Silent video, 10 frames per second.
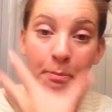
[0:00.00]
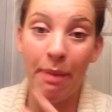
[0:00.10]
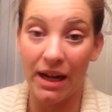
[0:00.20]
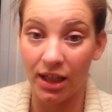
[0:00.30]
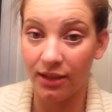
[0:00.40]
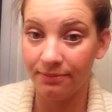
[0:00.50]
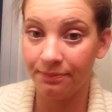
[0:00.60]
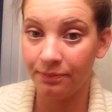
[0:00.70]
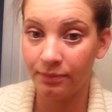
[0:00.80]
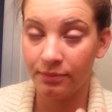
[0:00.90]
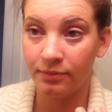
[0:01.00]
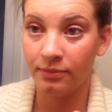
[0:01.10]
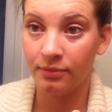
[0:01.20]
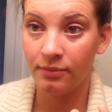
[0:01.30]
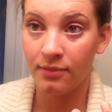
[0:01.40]
better.
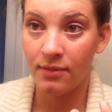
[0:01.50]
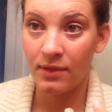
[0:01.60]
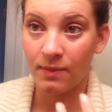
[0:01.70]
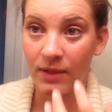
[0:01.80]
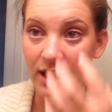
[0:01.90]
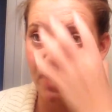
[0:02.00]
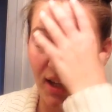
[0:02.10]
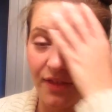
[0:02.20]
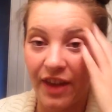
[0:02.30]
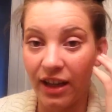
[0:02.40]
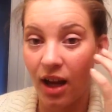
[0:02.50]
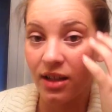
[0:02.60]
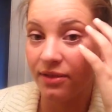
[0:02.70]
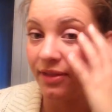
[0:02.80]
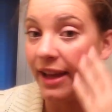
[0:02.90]
It's got that
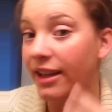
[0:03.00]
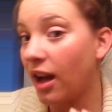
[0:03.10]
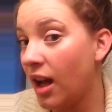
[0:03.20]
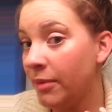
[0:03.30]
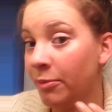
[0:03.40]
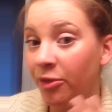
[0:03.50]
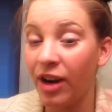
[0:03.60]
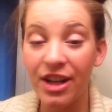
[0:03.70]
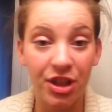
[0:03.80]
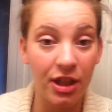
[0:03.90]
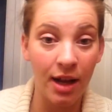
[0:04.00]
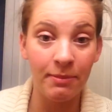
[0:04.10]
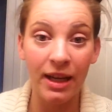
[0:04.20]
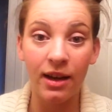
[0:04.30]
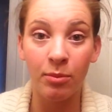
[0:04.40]
kind of like, I'm fresh in my
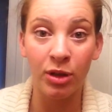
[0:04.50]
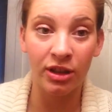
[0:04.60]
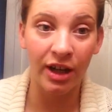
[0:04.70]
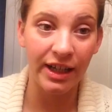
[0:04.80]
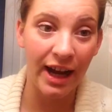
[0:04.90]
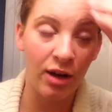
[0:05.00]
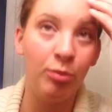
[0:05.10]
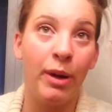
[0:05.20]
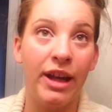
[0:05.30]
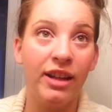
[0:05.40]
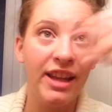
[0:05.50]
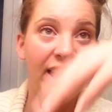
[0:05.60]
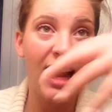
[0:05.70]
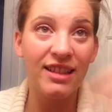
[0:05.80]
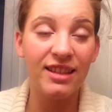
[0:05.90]
makeup look right now. But
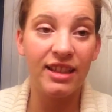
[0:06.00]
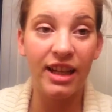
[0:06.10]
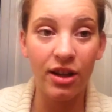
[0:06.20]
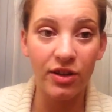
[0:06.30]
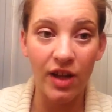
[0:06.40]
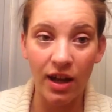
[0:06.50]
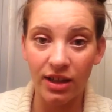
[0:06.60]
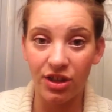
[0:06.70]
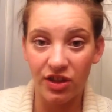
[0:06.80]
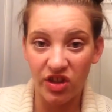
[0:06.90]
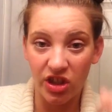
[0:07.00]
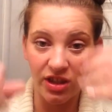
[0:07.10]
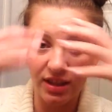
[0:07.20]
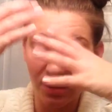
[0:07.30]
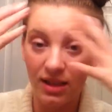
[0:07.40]
as the day goes on, it just
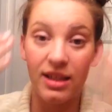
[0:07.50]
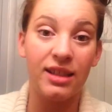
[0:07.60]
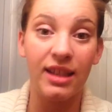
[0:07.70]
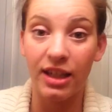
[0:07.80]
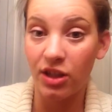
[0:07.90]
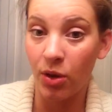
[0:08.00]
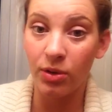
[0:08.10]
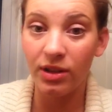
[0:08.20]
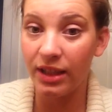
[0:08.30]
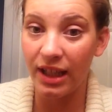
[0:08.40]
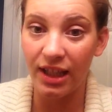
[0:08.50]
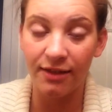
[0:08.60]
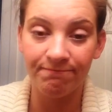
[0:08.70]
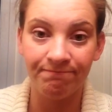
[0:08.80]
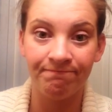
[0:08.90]
turns into this like totally